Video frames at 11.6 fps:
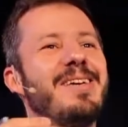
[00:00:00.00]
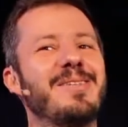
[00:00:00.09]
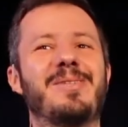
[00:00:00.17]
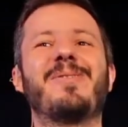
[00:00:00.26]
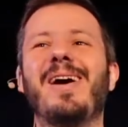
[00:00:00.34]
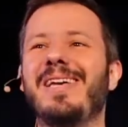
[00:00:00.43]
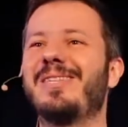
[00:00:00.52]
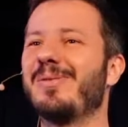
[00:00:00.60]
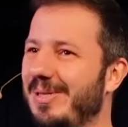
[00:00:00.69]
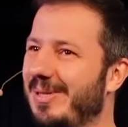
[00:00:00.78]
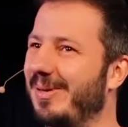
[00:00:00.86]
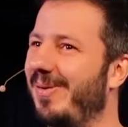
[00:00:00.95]
So
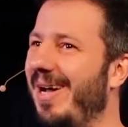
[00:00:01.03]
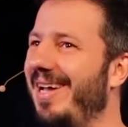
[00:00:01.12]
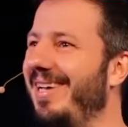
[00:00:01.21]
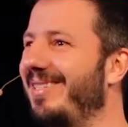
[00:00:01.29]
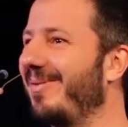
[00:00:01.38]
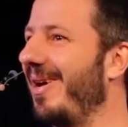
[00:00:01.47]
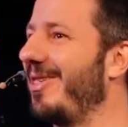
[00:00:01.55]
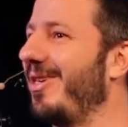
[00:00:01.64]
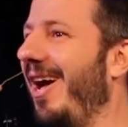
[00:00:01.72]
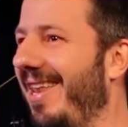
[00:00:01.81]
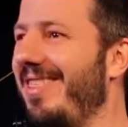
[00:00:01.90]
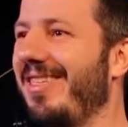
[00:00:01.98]
it's quite
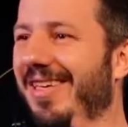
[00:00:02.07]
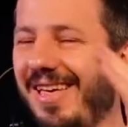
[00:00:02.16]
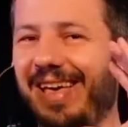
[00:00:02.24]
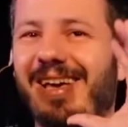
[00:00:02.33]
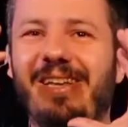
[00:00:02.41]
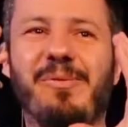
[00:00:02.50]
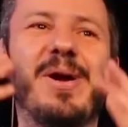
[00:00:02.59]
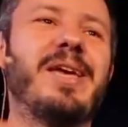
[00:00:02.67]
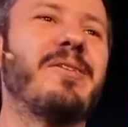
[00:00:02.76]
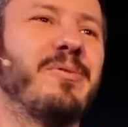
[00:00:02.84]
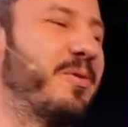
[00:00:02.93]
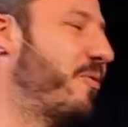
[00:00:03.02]
challenging the way
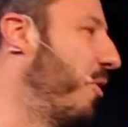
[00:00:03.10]
it was